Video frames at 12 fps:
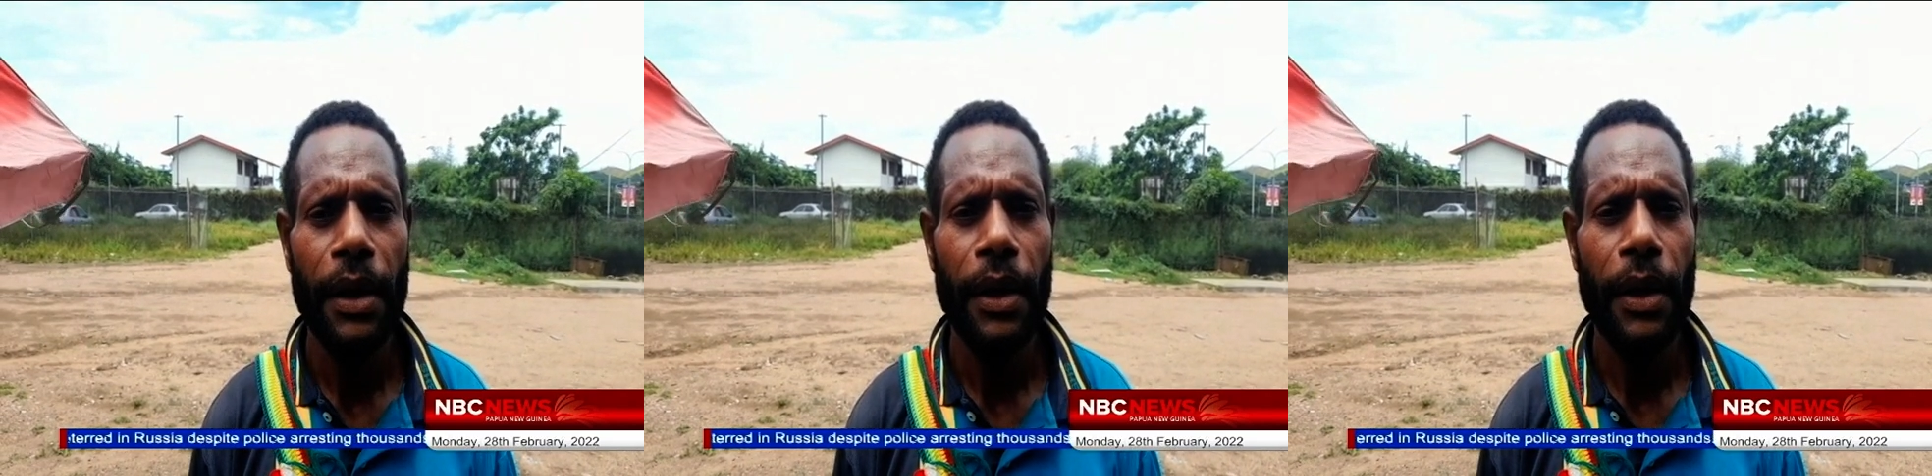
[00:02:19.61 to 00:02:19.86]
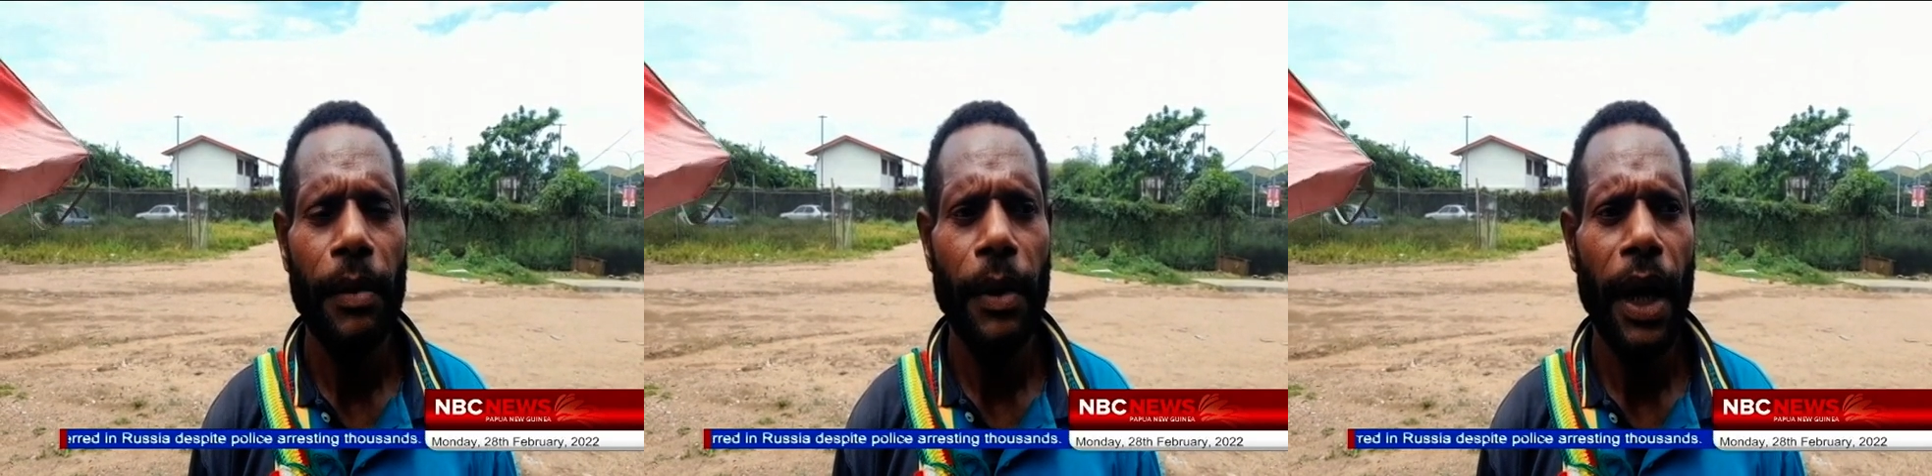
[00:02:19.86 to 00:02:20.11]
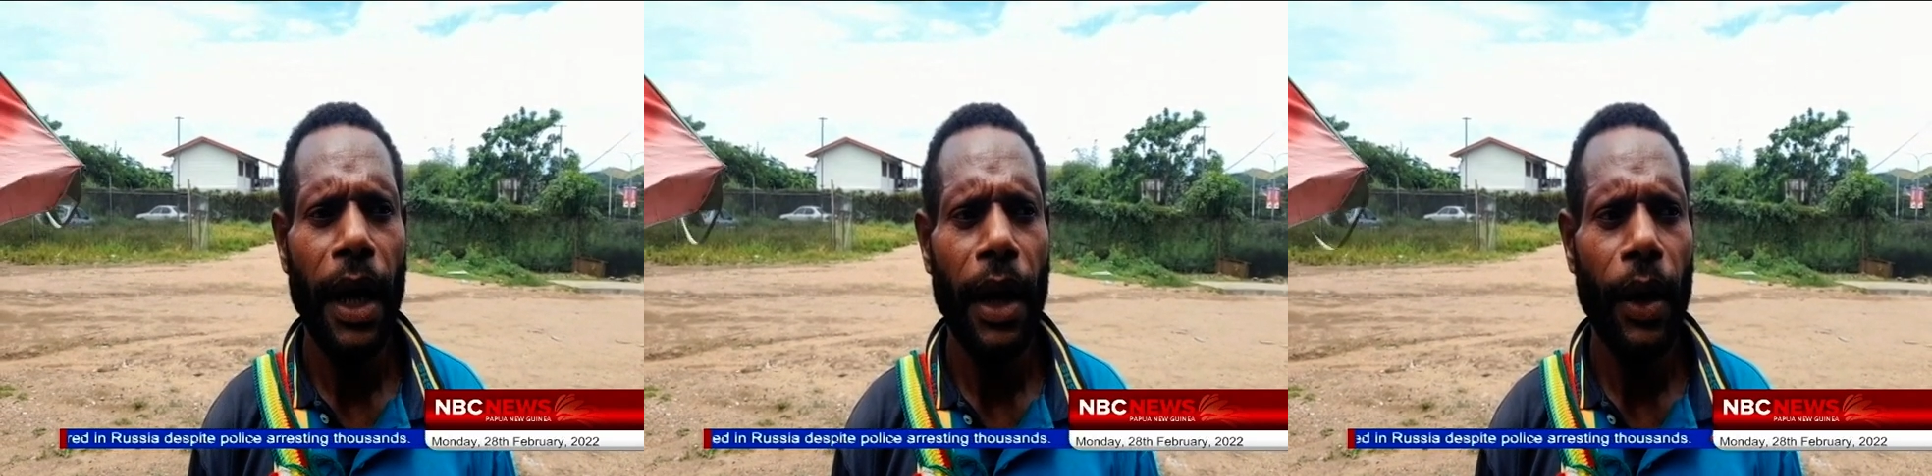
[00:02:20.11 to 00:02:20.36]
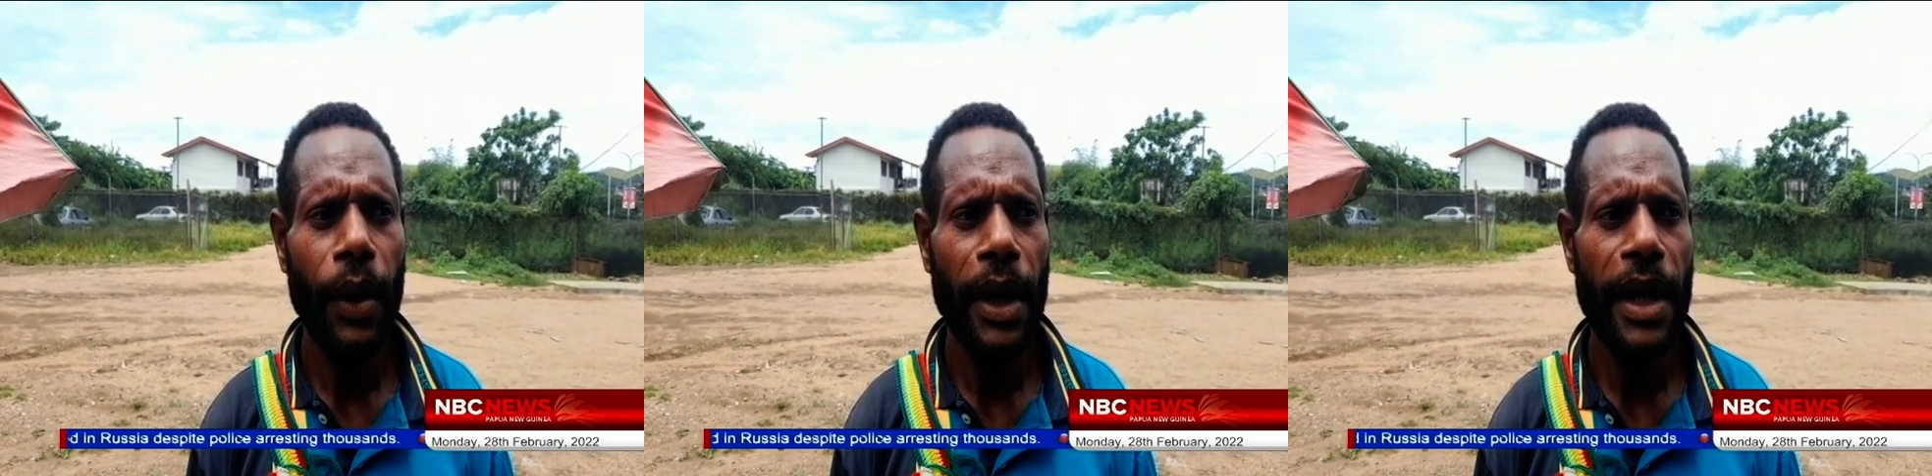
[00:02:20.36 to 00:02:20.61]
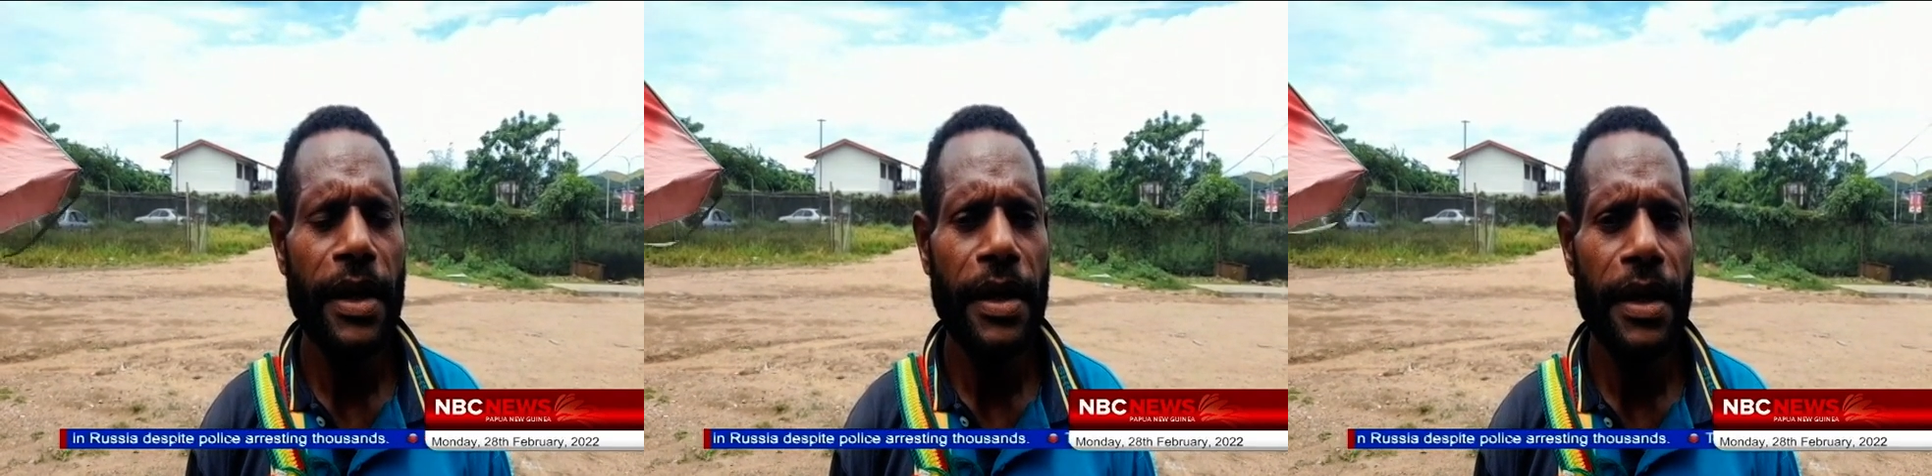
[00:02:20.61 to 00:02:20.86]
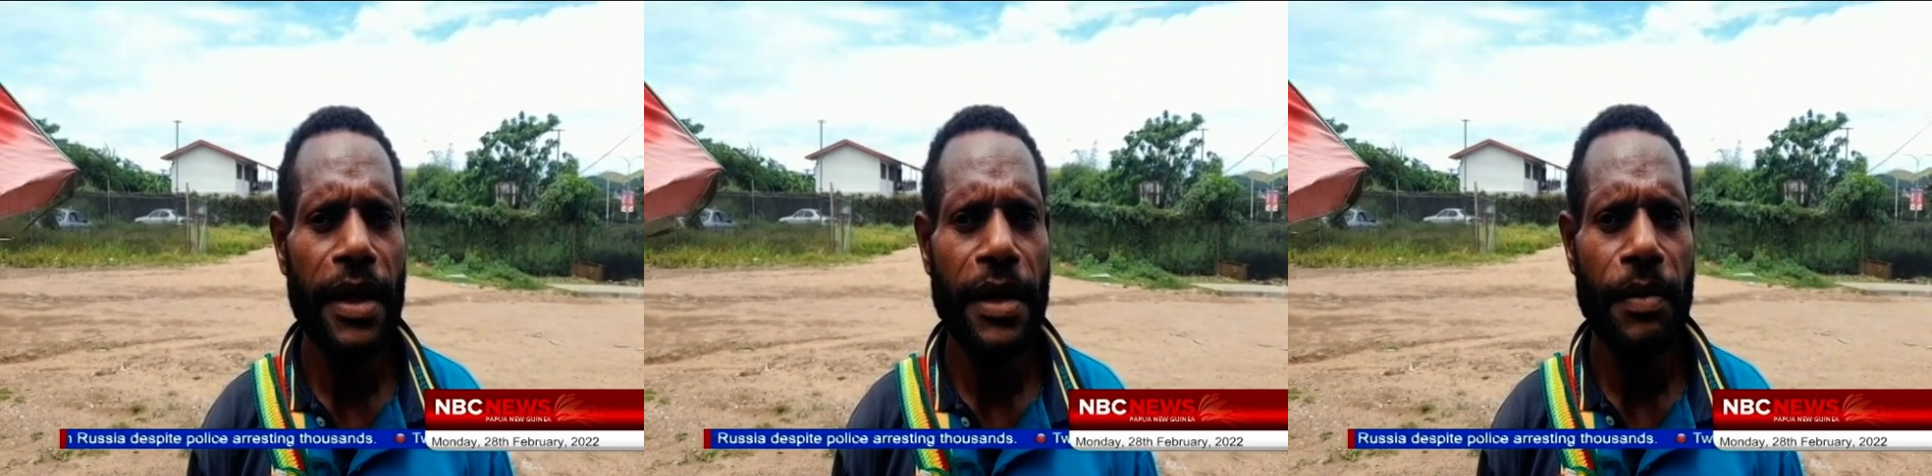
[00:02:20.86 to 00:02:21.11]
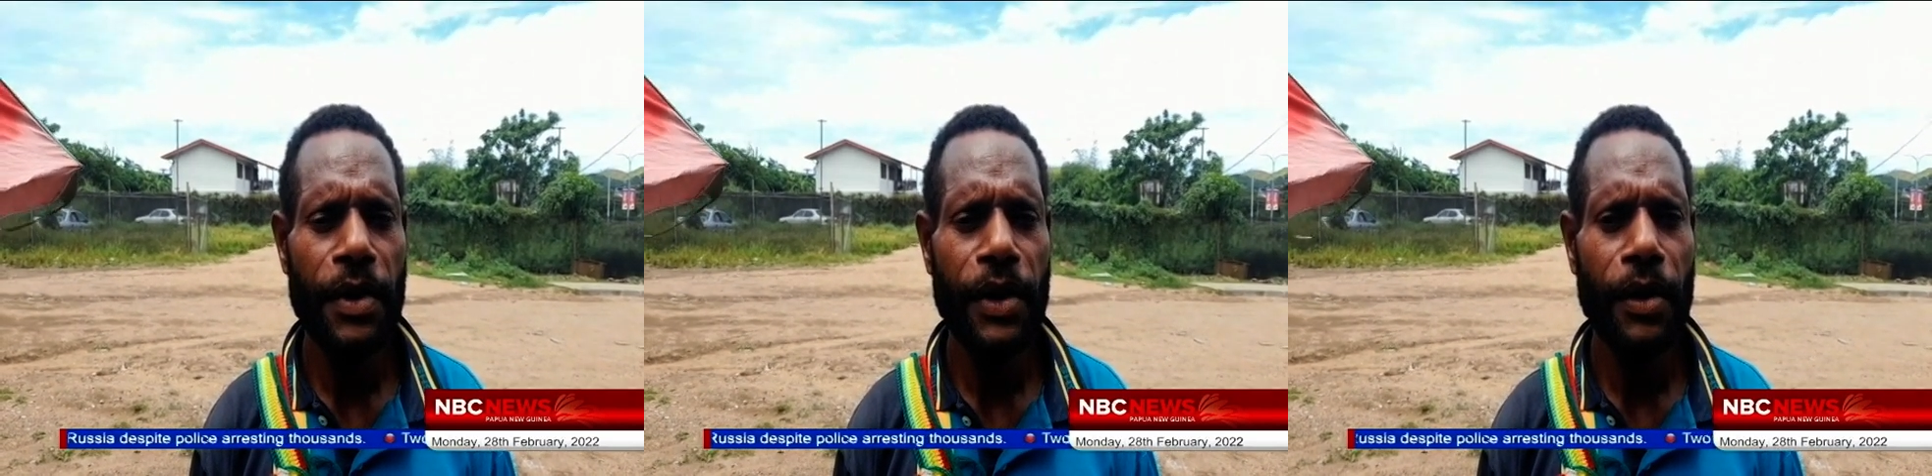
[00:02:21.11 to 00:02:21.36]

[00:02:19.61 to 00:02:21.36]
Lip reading: all engineers blew,